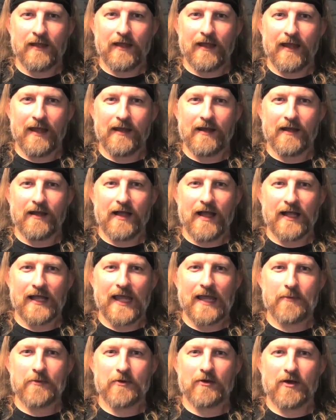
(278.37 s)
And I
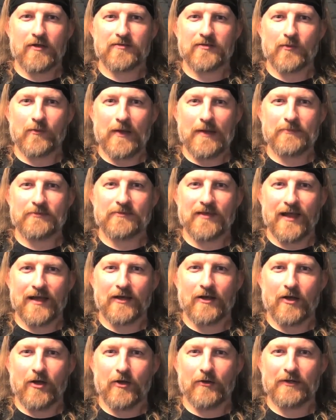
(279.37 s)
came across a
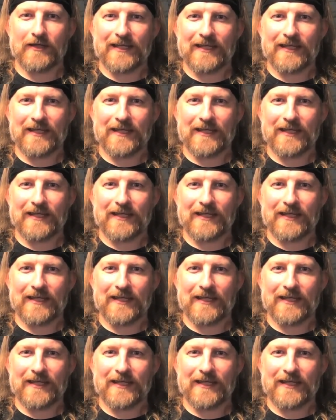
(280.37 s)
website called